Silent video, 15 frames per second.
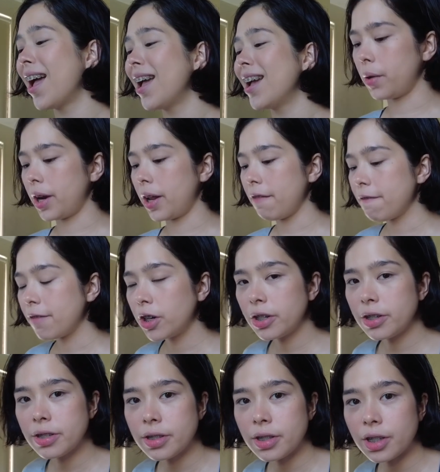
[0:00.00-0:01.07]
When I
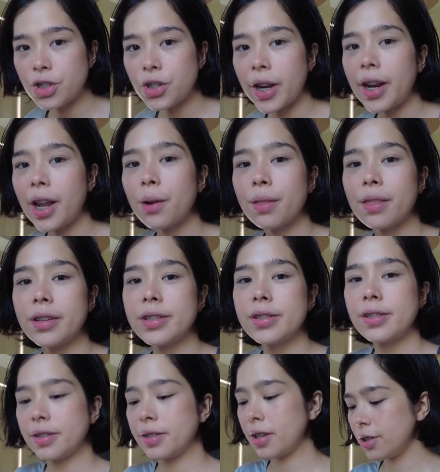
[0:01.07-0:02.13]
first tried out
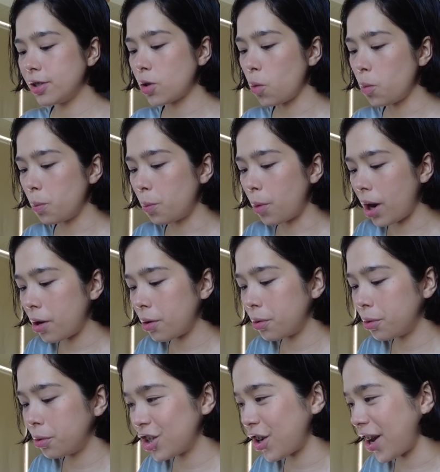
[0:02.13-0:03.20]
this soap brow
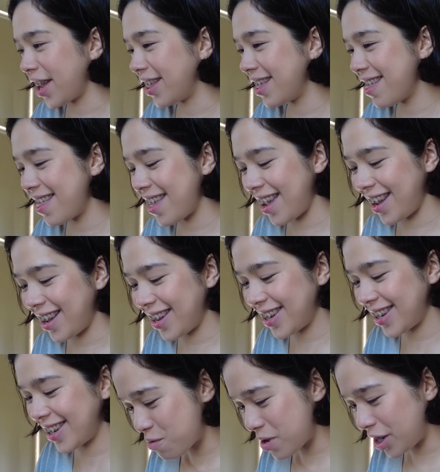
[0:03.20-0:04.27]
trend thing,
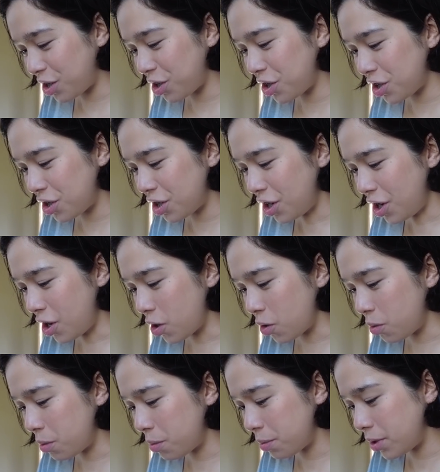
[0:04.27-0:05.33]
which, you
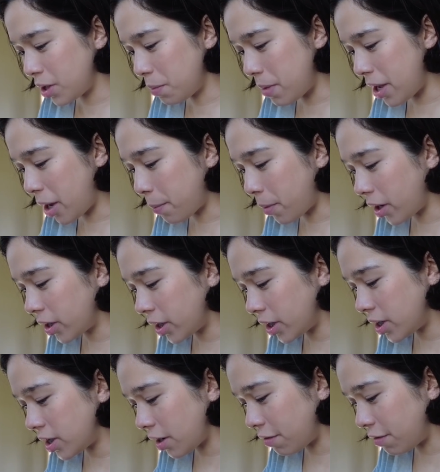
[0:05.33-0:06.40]
know, some makeup
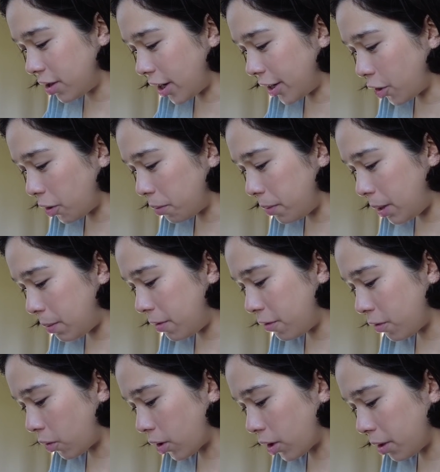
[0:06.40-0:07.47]
artists have done on me
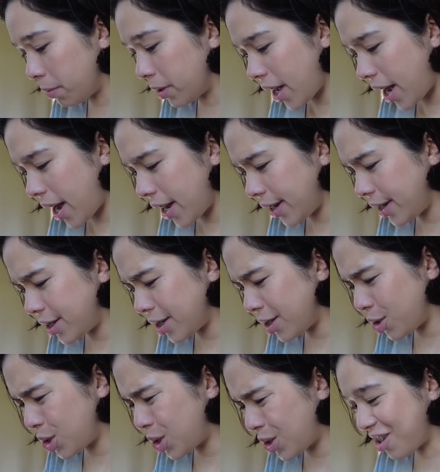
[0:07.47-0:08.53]
before, but I just
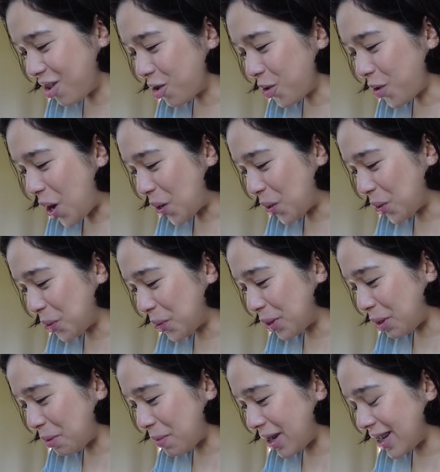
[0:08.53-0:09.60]
don't know how to do it
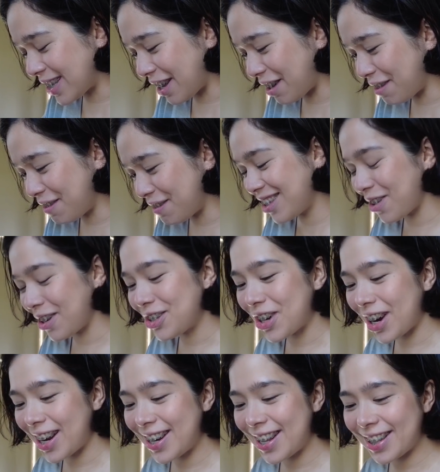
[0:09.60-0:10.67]
on myself. So I
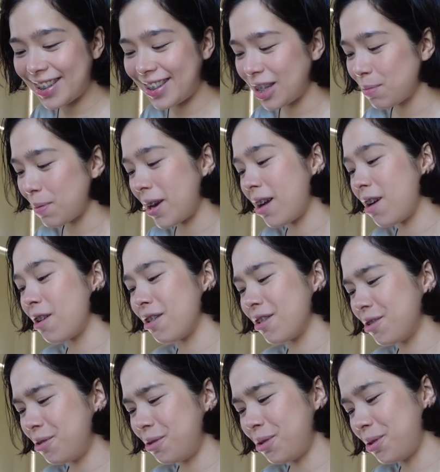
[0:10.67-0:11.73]
tried it, tas parang ako,
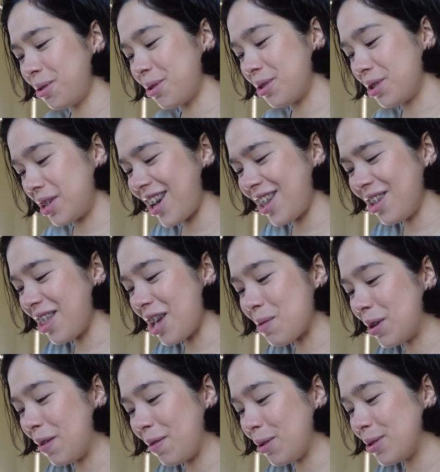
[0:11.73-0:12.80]
ooh, I look like
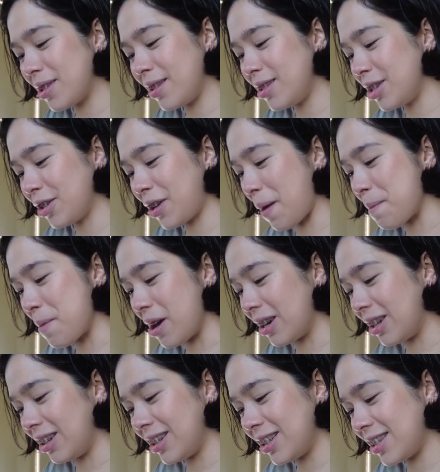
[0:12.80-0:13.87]
one of those Instagram
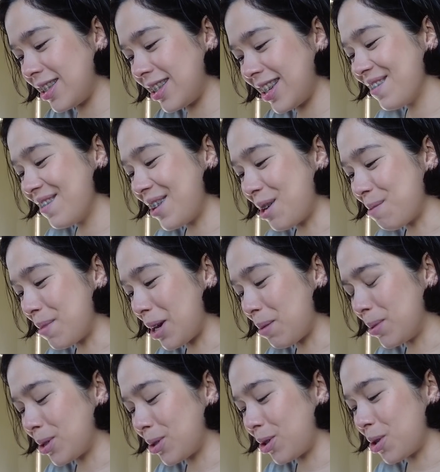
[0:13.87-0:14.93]
models. Pero
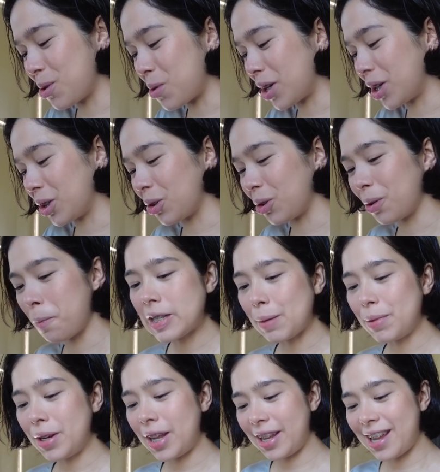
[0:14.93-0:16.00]
paglabas ko ng kwarto,
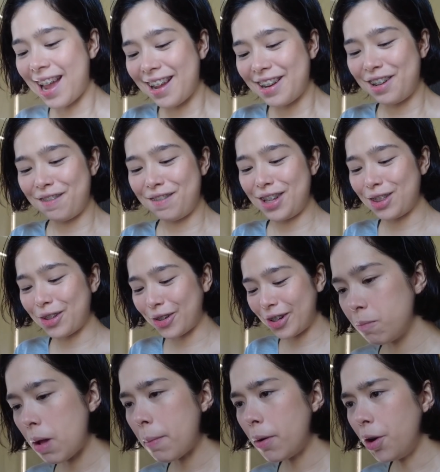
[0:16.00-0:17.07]
sabi ni Vito,
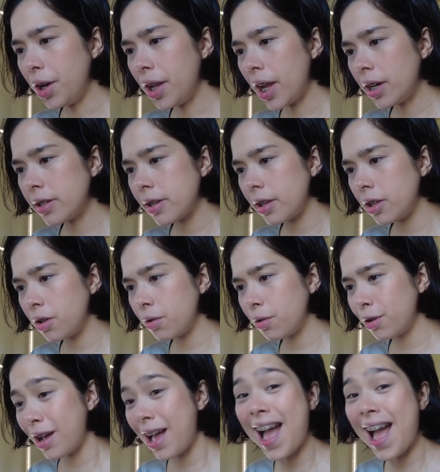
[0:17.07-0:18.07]
Mama, ano nangyari sa inyo?